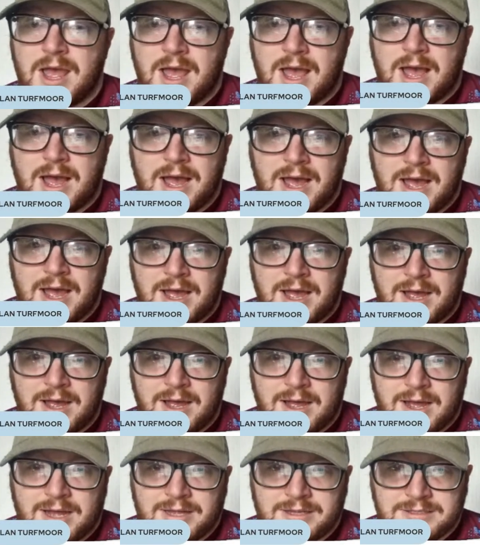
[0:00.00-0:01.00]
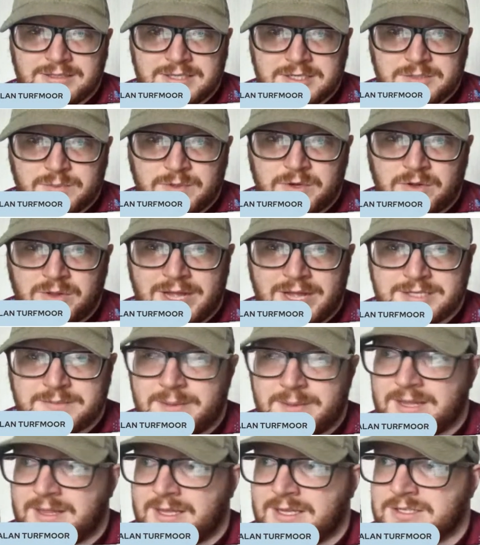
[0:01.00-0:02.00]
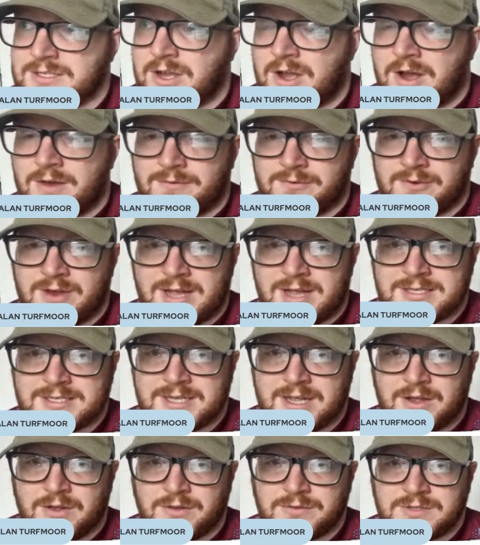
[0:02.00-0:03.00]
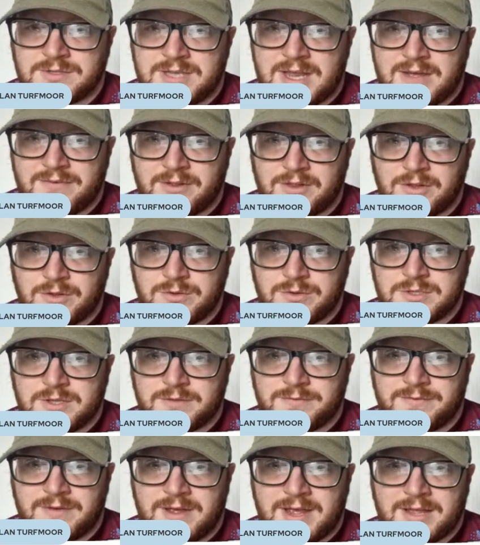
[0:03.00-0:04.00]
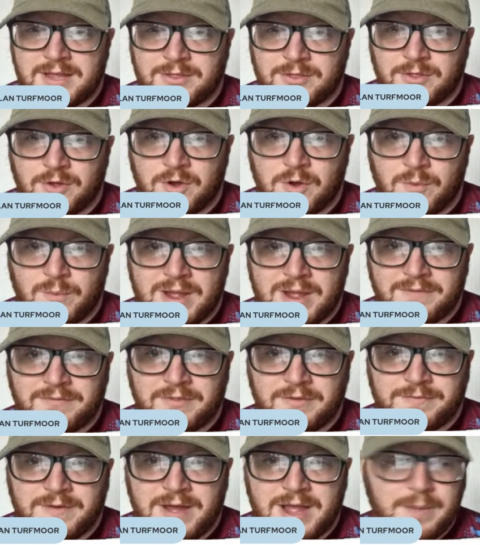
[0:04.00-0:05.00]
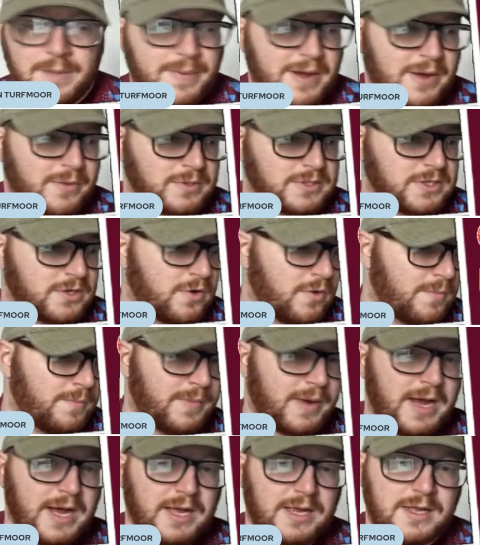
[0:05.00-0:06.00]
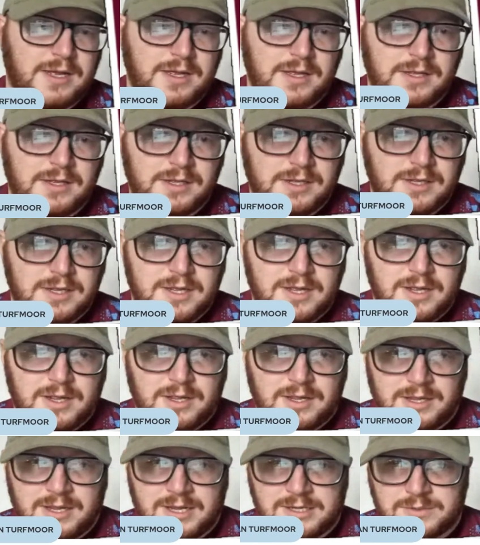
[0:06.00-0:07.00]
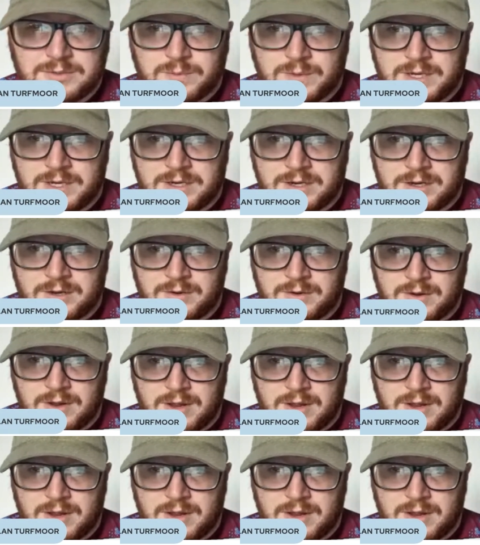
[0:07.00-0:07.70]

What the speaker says: Alan says, we do like to make things hard for ourselves. Never lose the faith, though. We have the firepower to come back. Yes, we do.